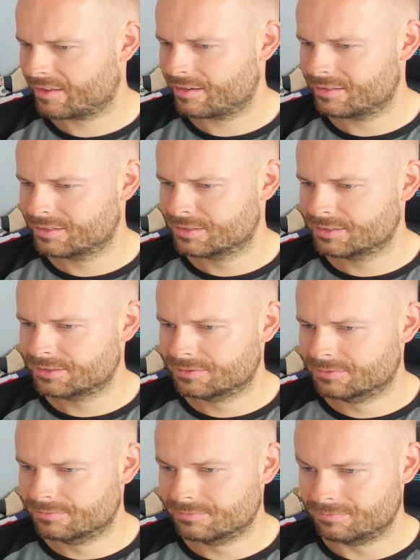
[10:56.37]

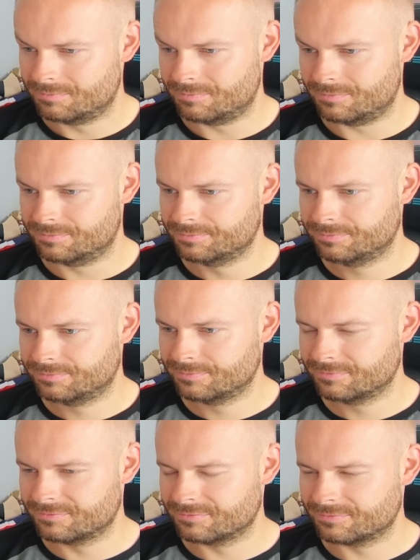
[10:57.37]

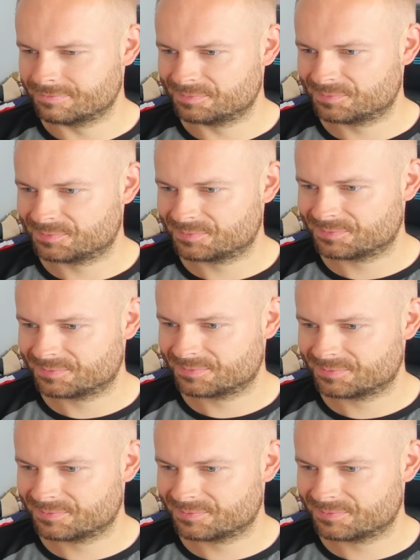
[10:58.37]
This person isn't speaking.